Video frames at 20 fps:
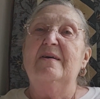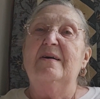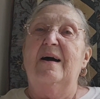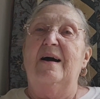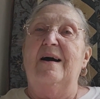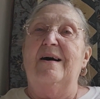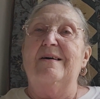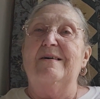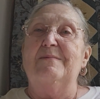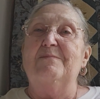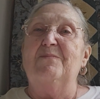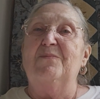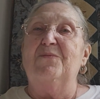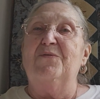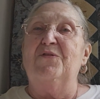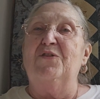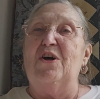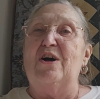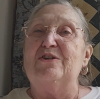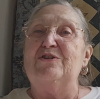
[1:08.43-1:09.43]

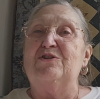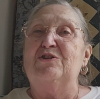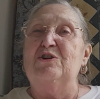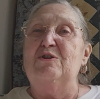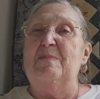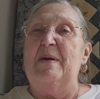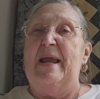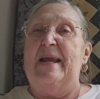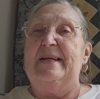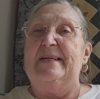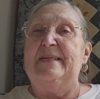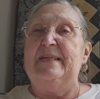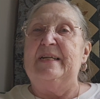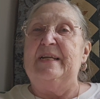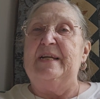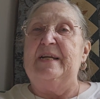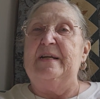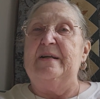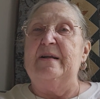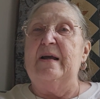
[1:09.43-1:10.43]
Floss Tube
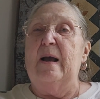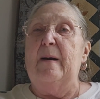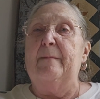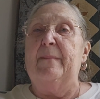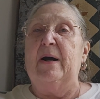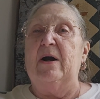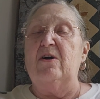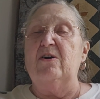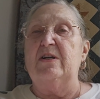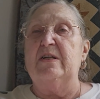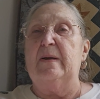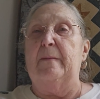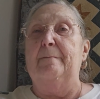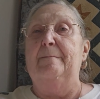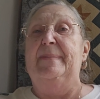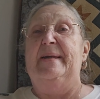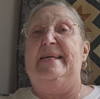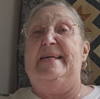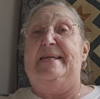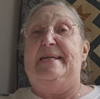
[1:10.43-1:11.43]
18 Part
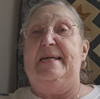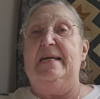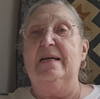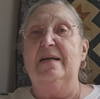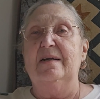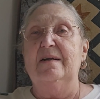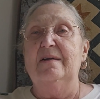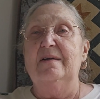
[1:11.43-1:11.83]
B,